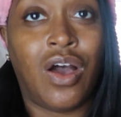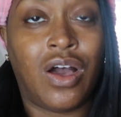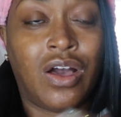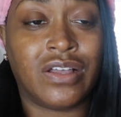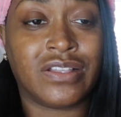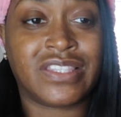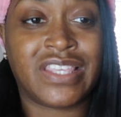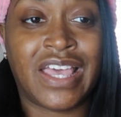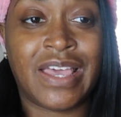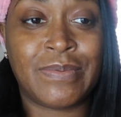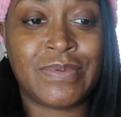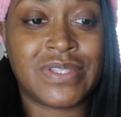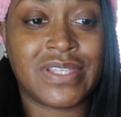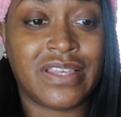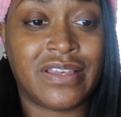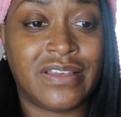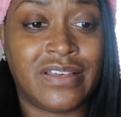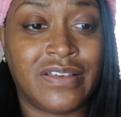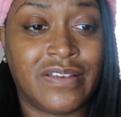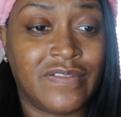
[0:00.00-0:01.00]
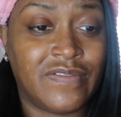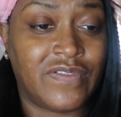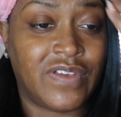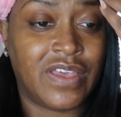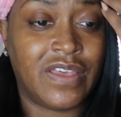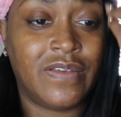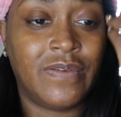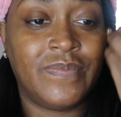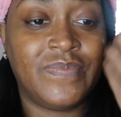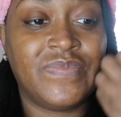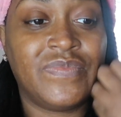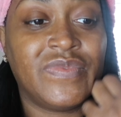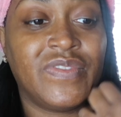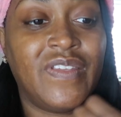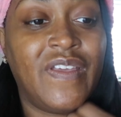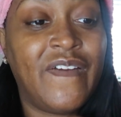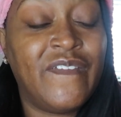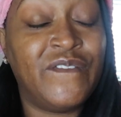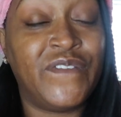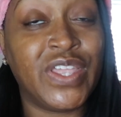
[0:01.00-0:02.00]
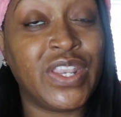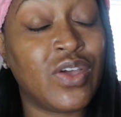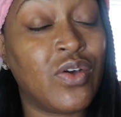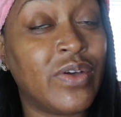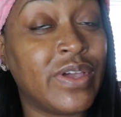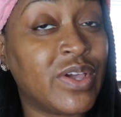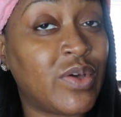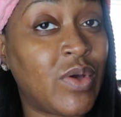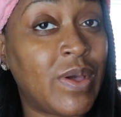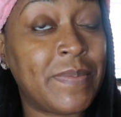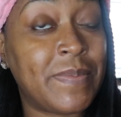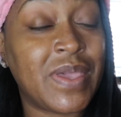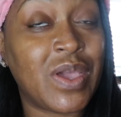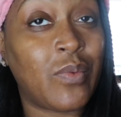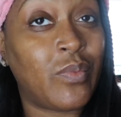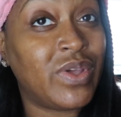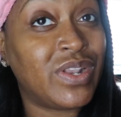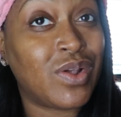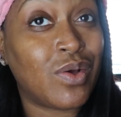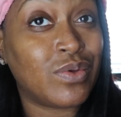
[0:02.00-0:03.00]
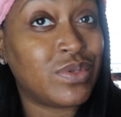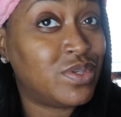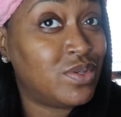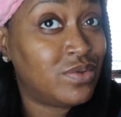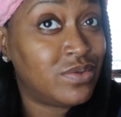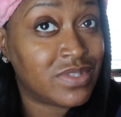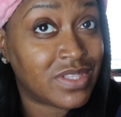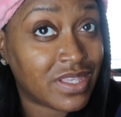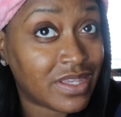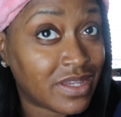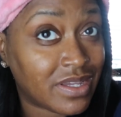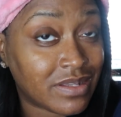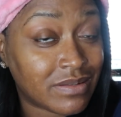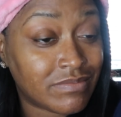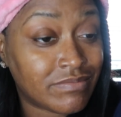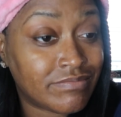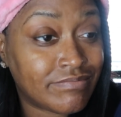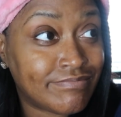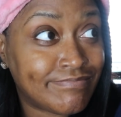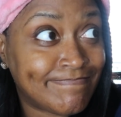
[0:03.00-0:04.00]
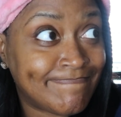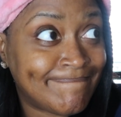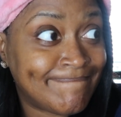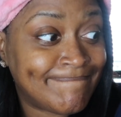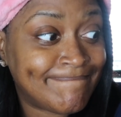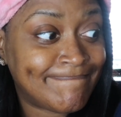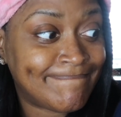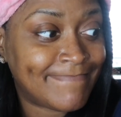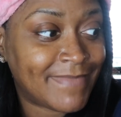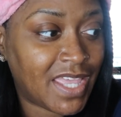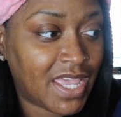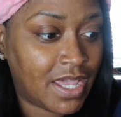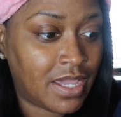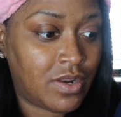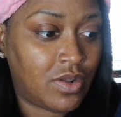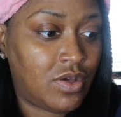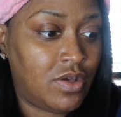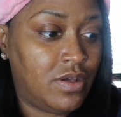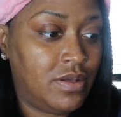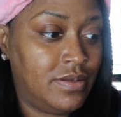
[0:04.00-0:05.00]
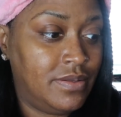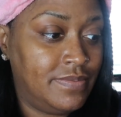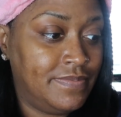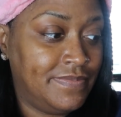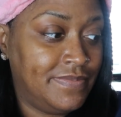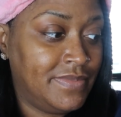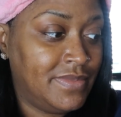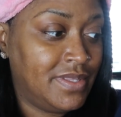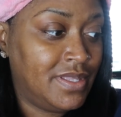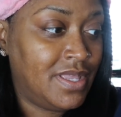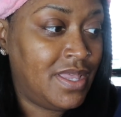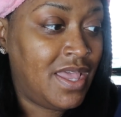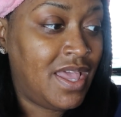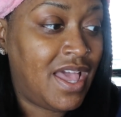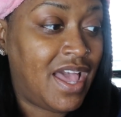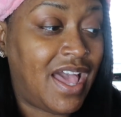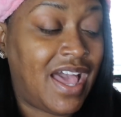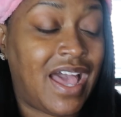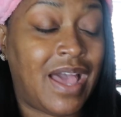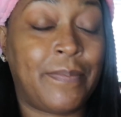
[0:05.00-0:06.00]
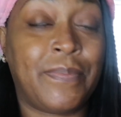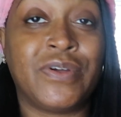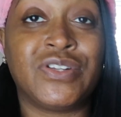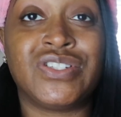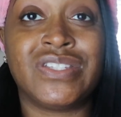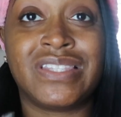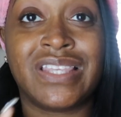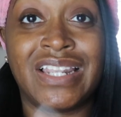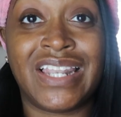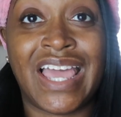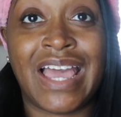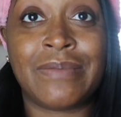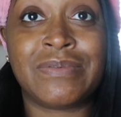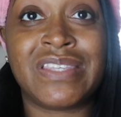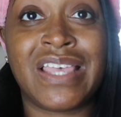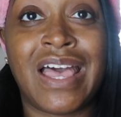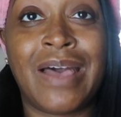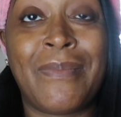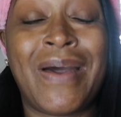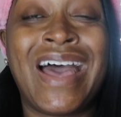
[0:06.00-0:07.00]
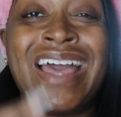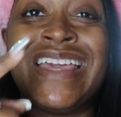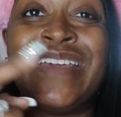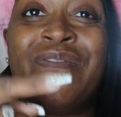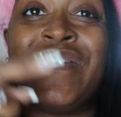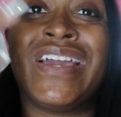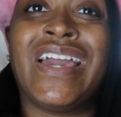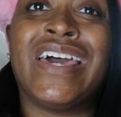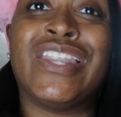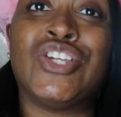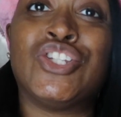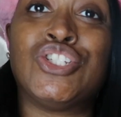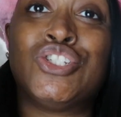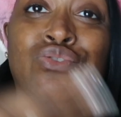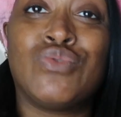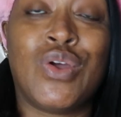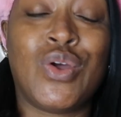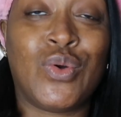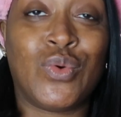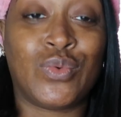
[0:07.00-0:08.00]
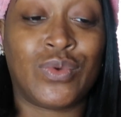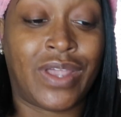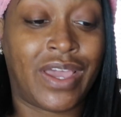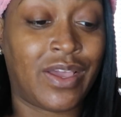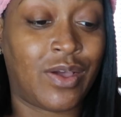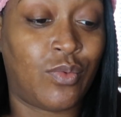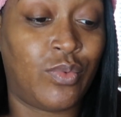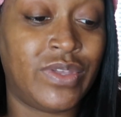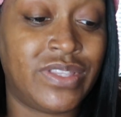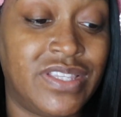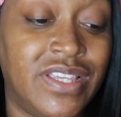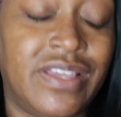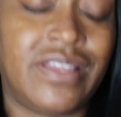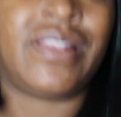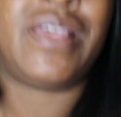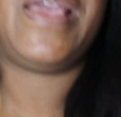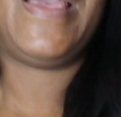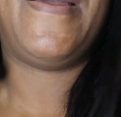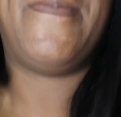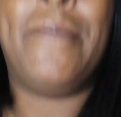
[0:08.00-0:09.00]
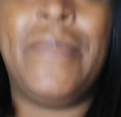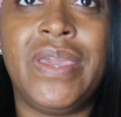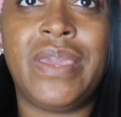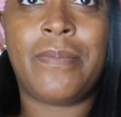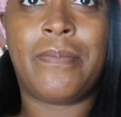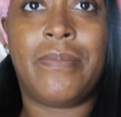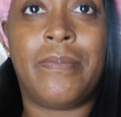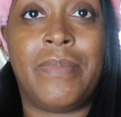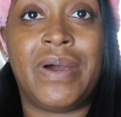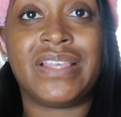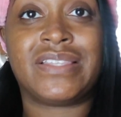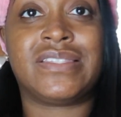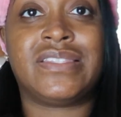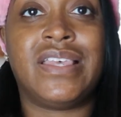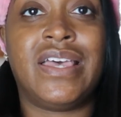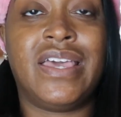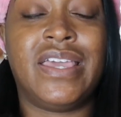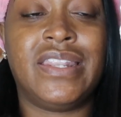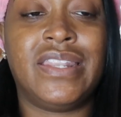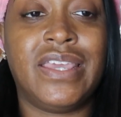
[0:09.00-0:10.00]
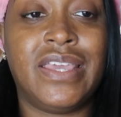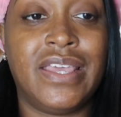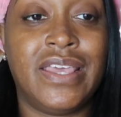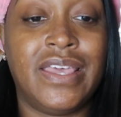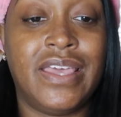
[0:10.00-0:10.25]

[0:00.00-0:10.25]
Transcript: all types of video equipment and we don't use it at all. I purchased a laptop. I even got a drone. Like we did, me, my son,